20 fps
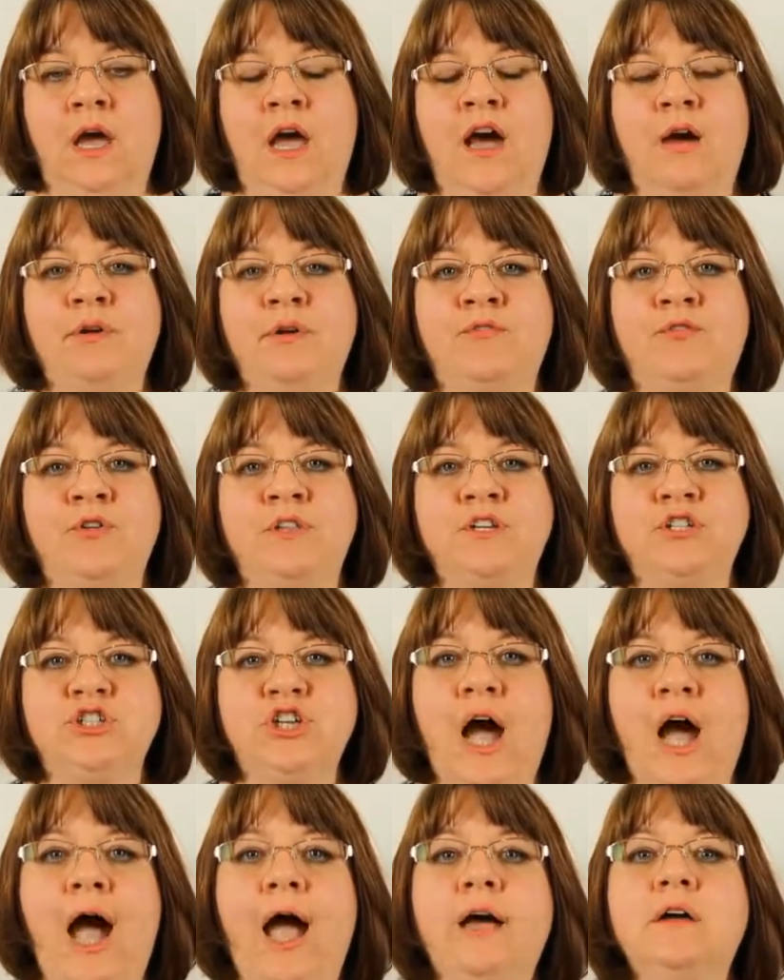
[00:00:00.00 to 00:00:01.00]
But for the
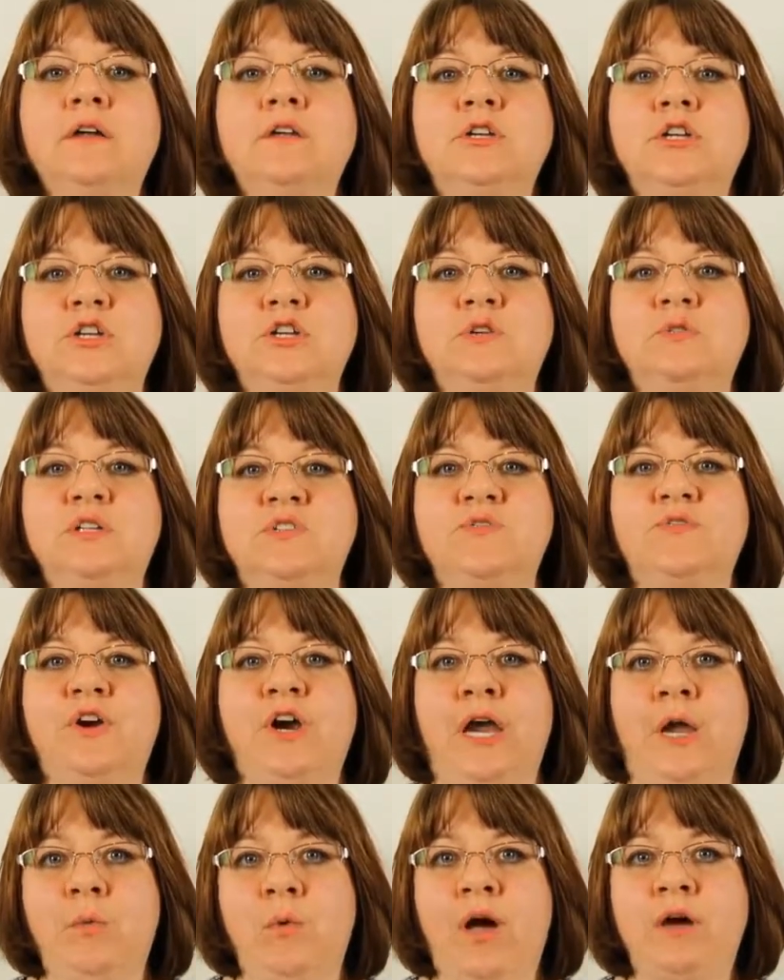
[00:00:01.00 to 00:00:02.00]
child who is
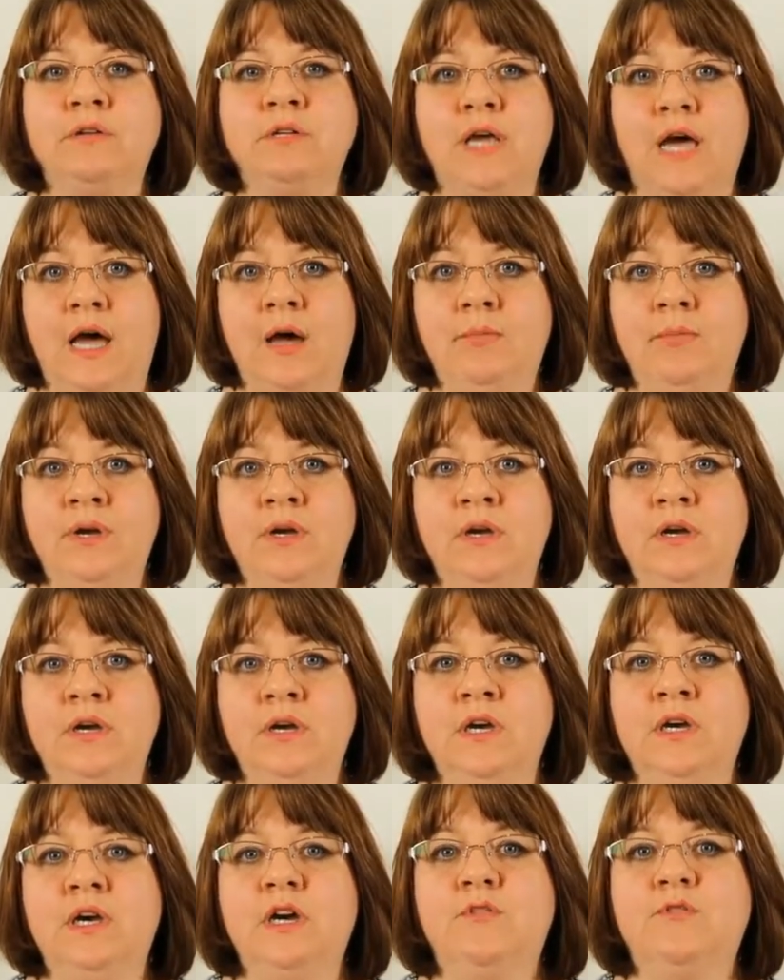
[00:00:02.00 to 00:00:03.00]
very wound up,
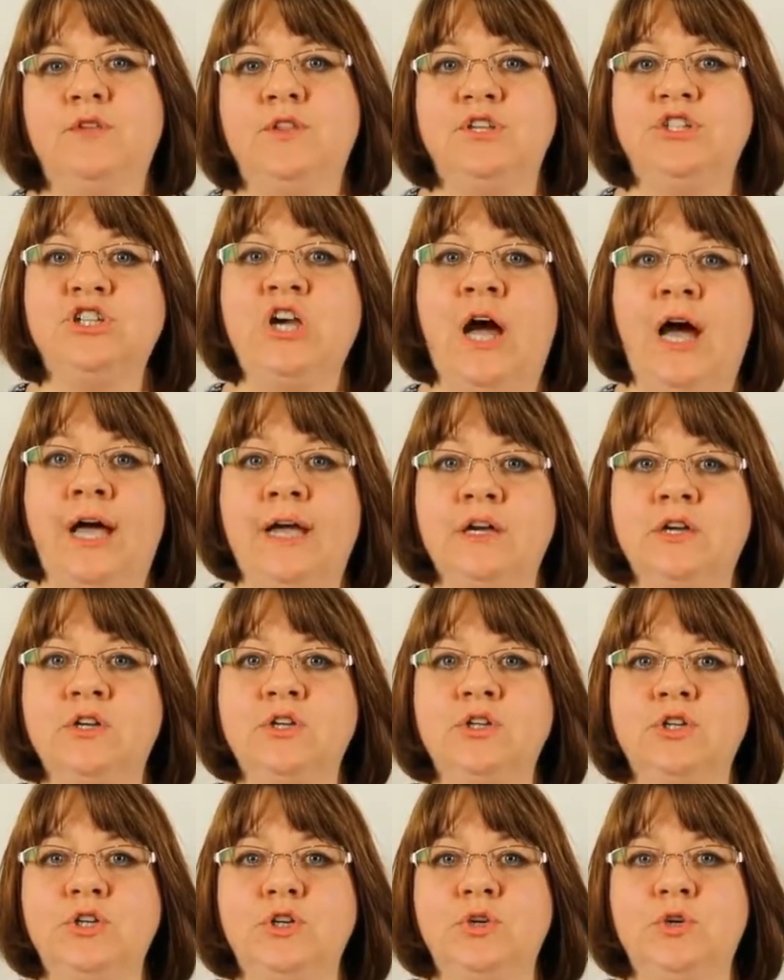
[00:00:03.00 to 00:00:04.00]
for the child
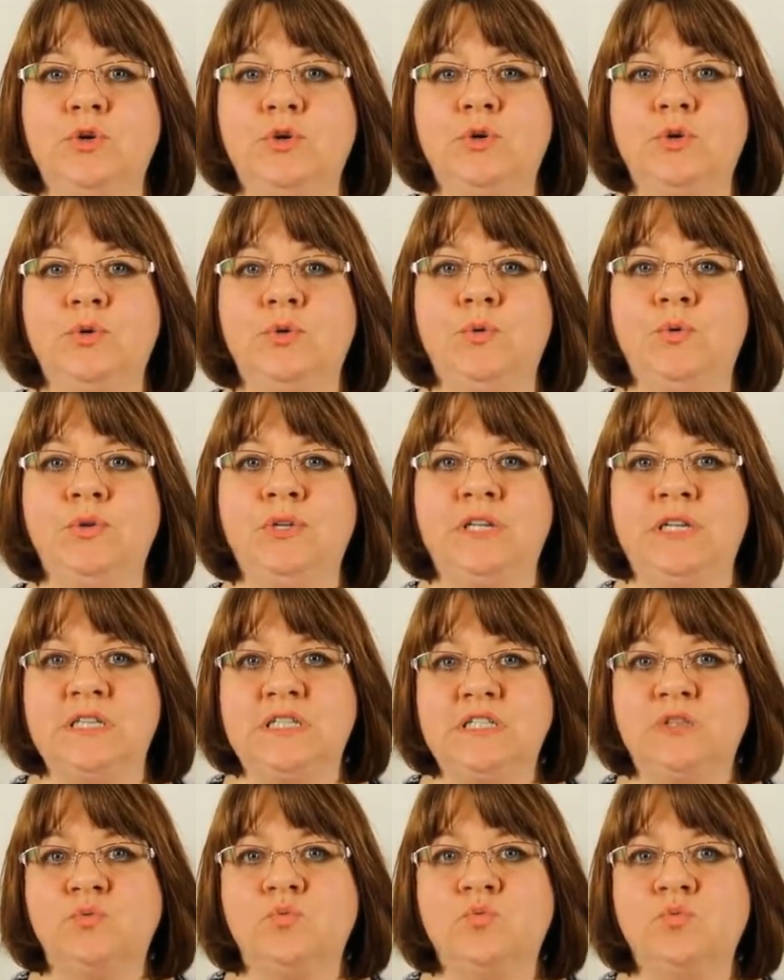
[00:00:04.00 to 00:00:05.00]
who needs
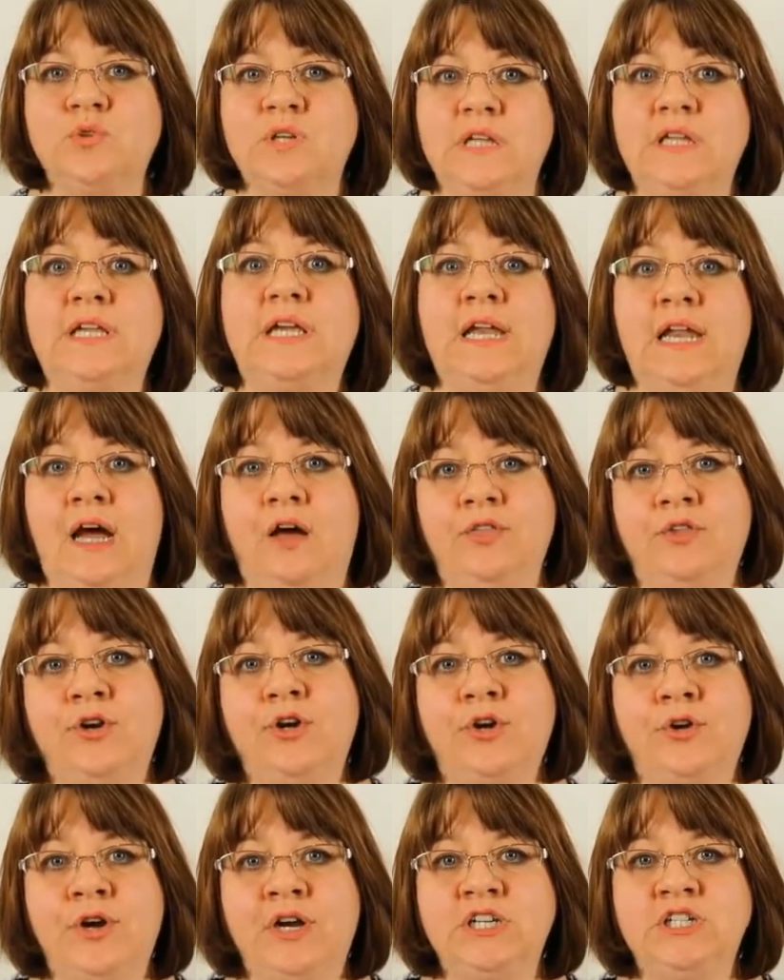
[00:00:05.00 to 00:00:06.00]
to really get out their
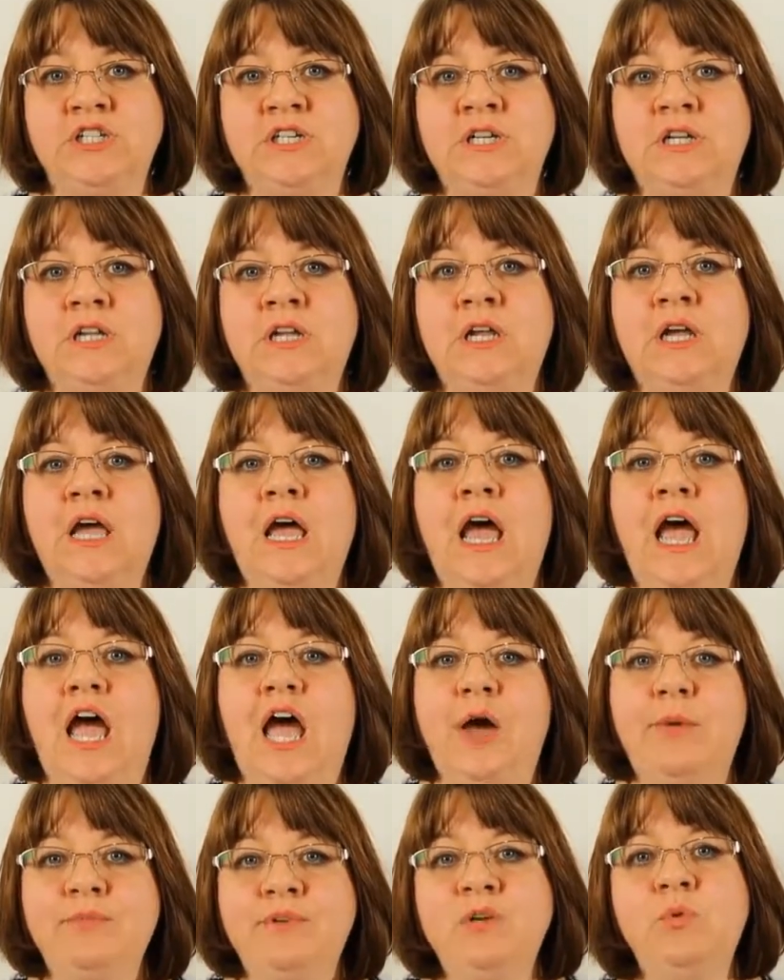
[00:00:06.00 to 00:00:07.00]
aggression,
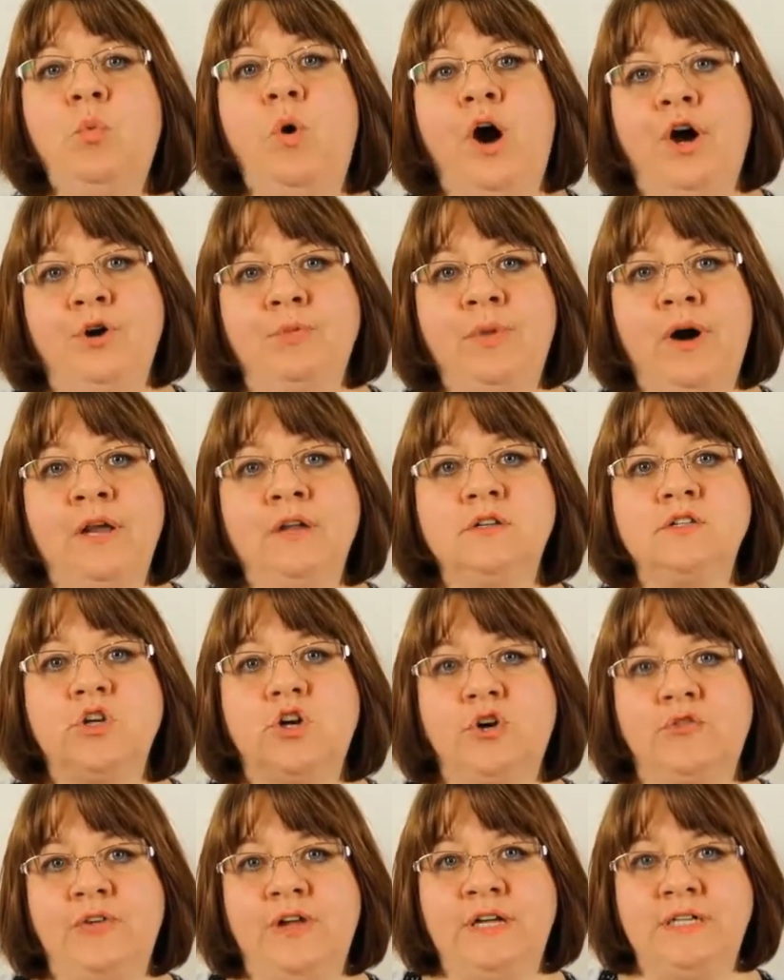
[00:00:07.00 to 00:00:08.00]
empty water bottles are
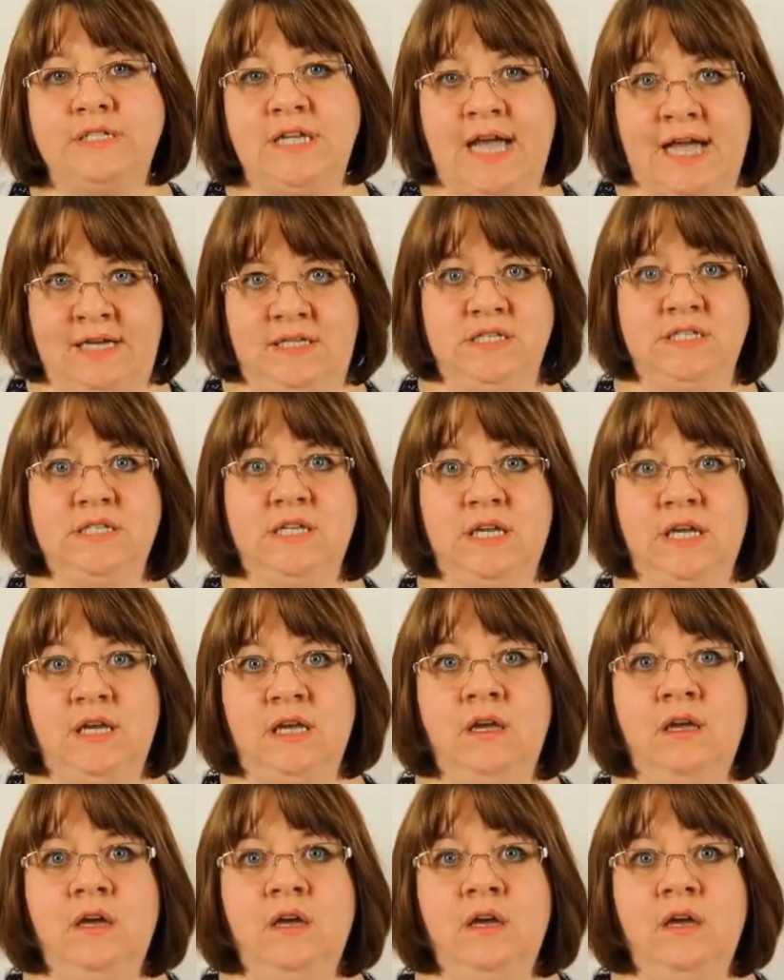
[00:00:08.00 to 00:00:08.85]
fantastic.